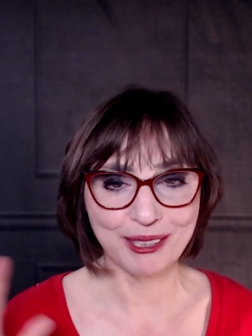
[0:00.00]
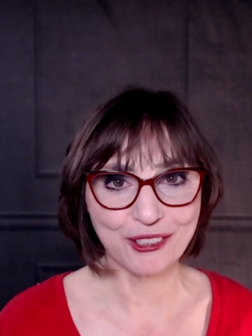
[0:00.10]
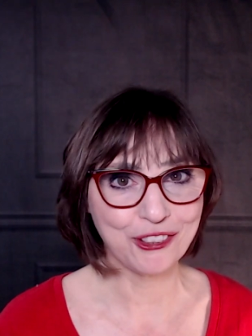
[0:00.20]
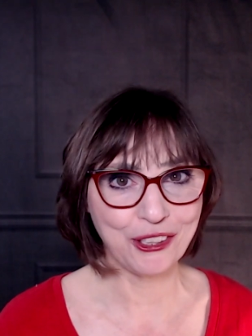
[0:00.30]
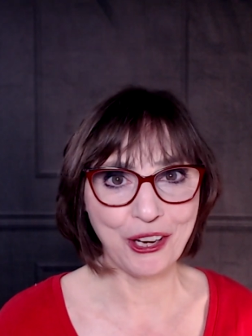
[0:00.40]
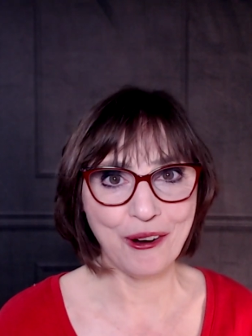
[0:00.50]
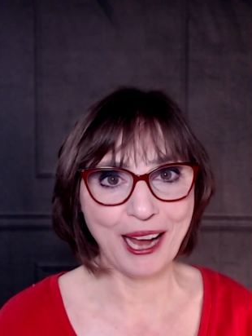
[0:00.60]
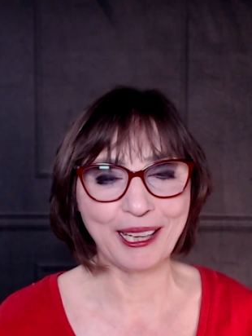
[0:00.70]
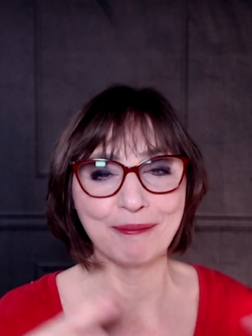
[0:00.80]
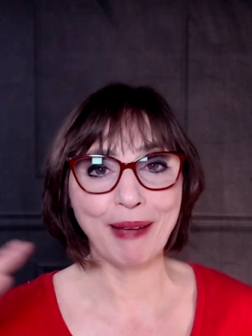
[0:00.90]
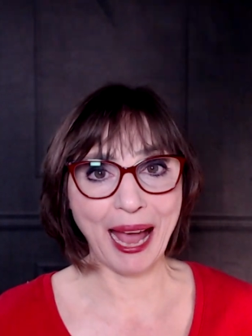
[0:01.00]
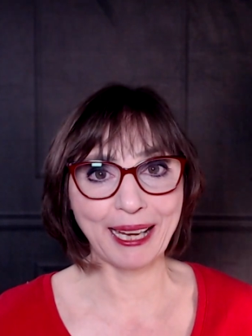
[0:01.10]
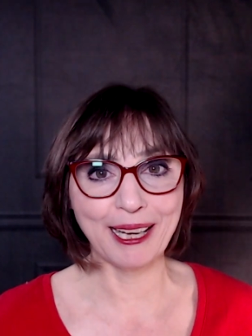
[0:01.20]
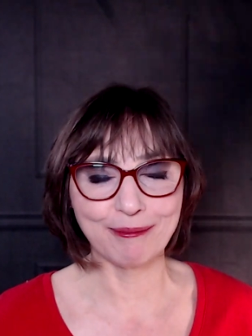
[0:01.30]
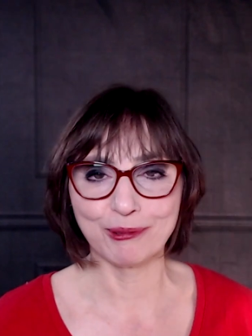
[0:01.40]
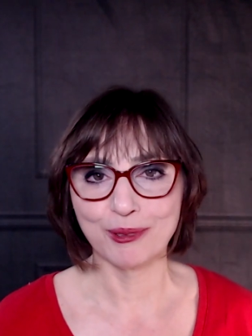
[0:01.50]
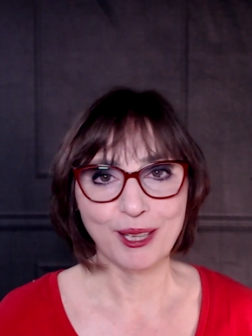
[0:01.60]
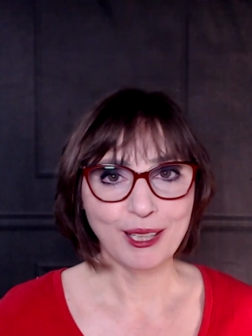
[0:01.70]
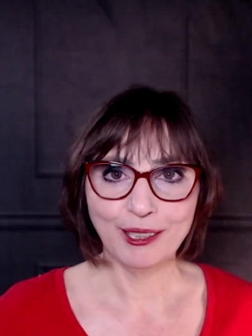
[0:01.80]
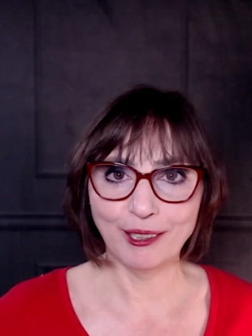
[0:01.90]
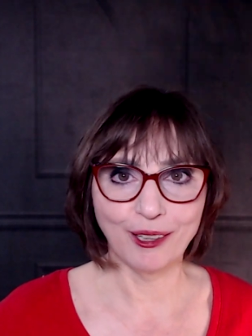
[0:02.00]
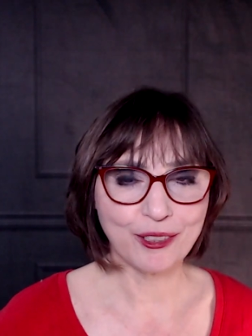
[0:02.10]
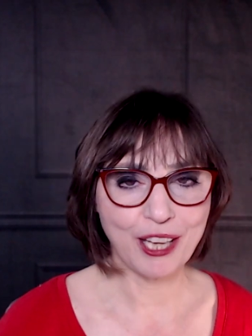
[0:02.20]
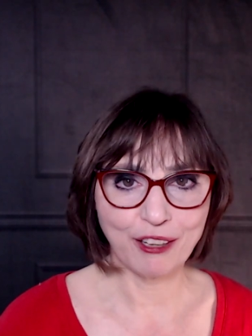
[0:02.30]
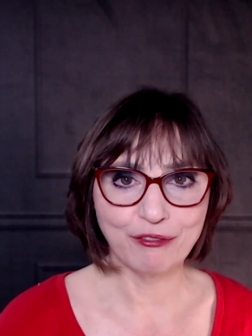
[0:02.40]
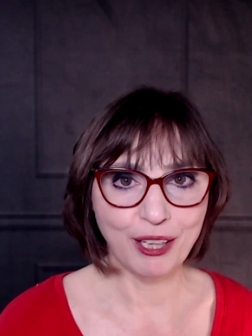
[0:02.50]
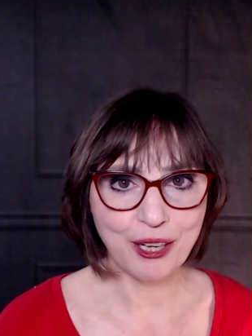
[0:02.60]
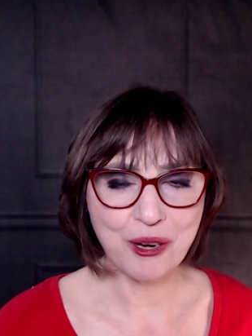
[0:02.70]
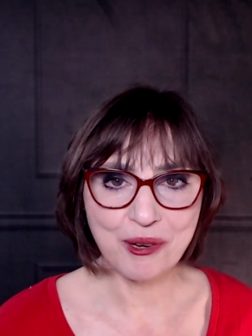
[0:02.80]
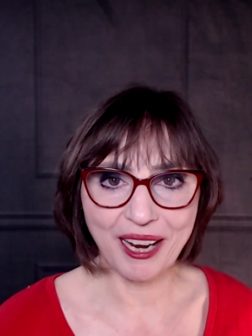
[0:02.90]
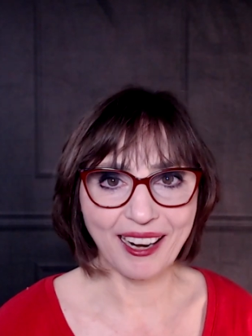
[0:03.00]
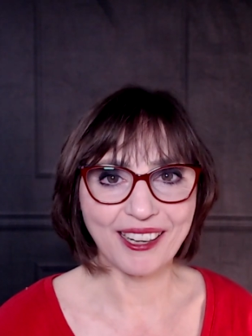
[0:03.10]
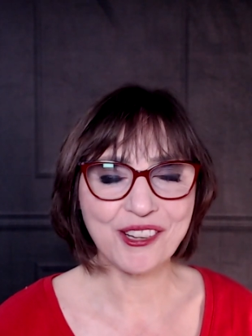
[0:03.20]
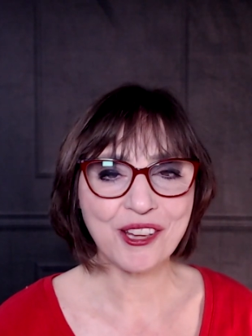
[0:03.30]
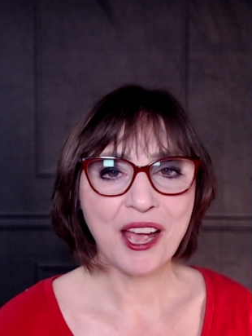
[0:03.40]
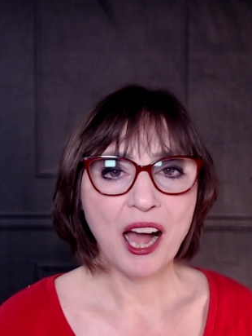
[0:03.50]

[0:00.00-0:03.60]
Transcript: In the studio, I can back up, 10 feet, who cares?